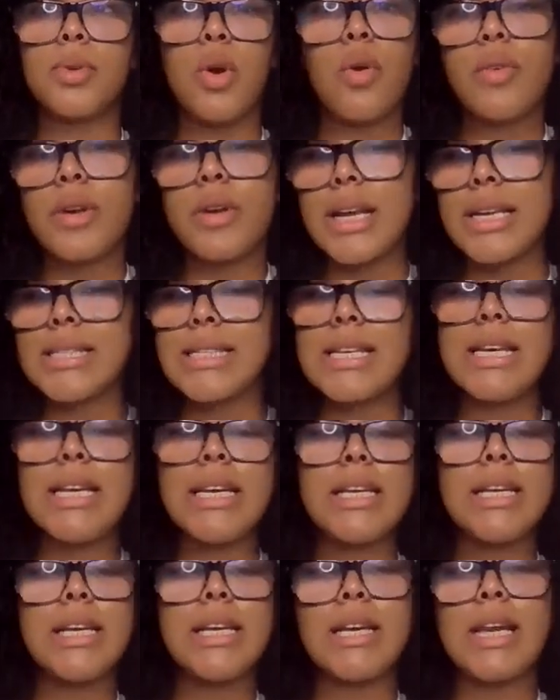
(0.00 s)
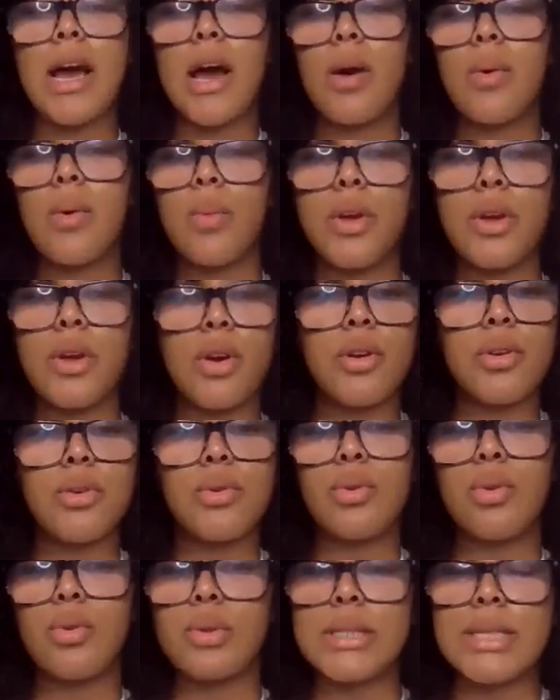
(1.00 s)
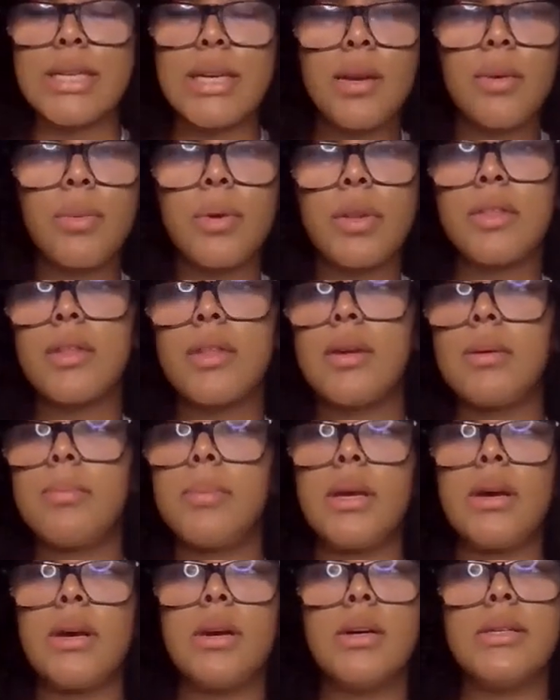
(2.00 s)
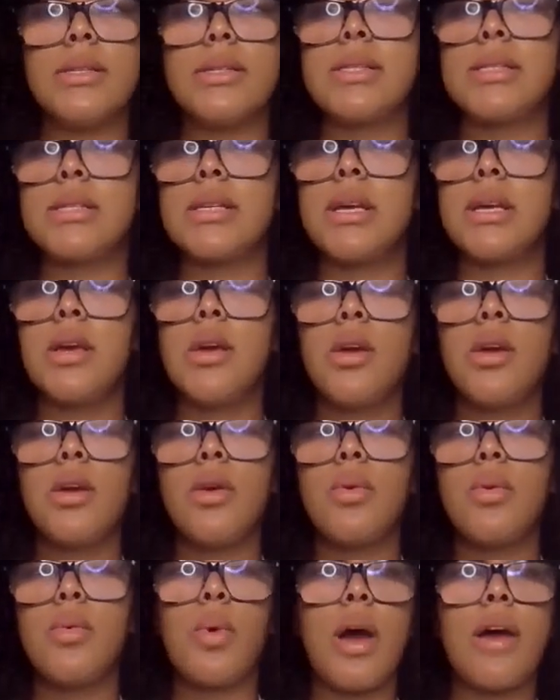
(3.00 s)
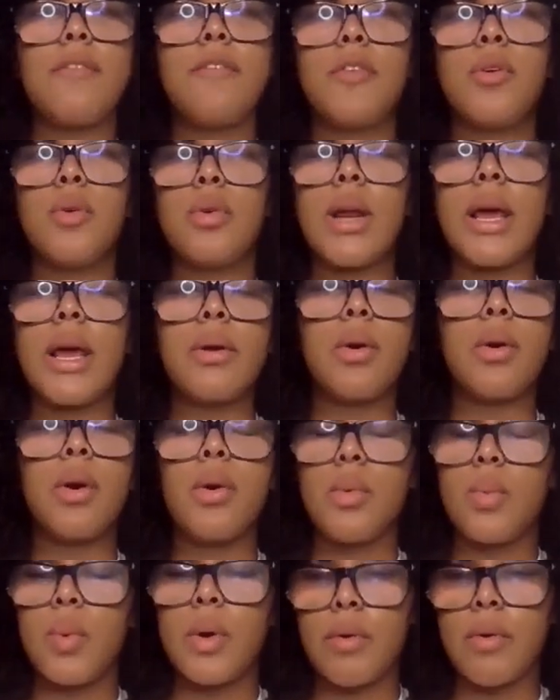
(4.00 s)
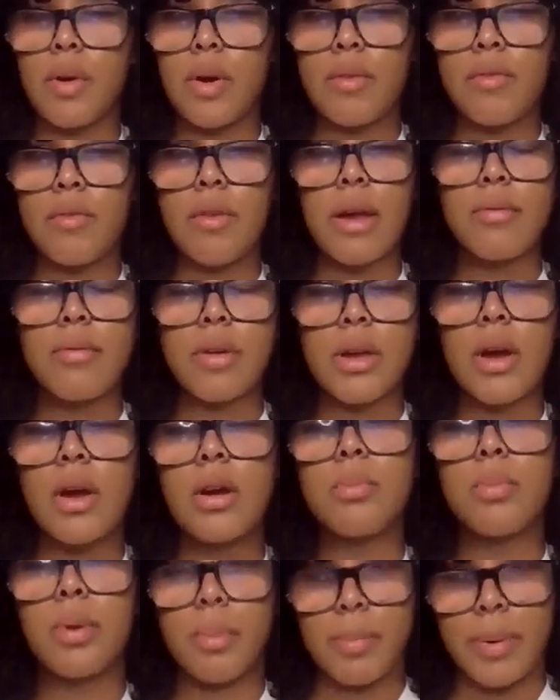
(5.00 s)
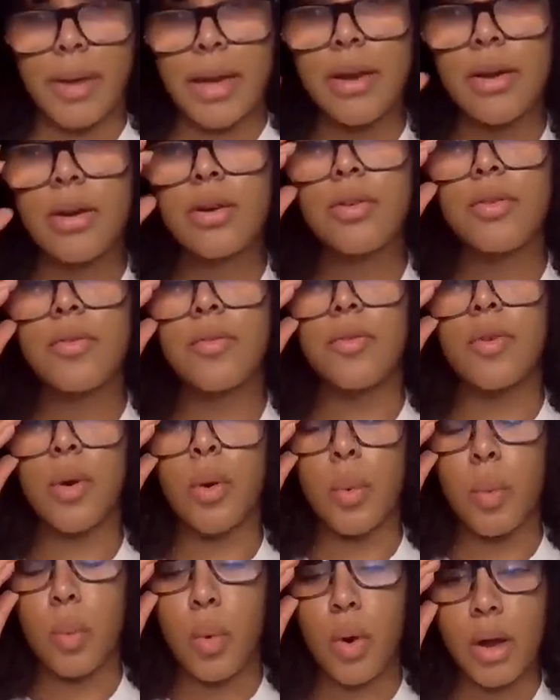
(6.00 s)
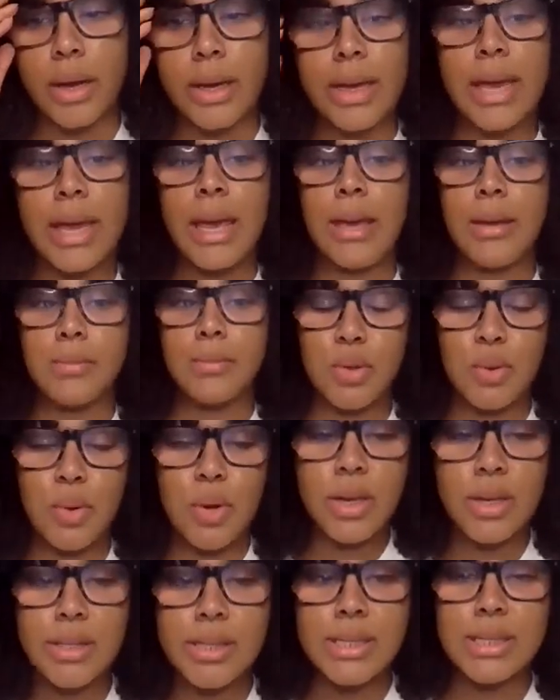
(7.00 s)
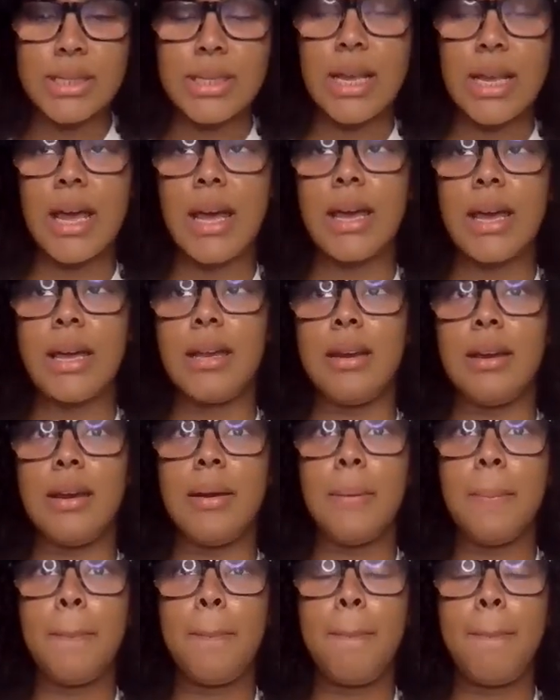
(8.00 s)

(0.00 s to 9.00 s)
COVID-19 and how we are, dealing with it, because I feel like we were very unprepared for what came to us. And